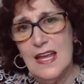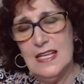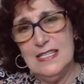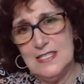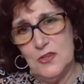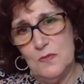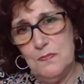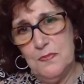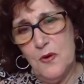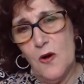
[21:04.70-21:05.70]
is the
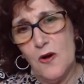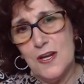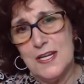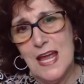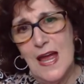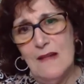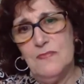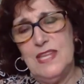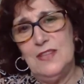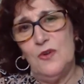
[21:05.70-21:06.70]
point
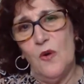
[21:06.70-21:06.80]
that the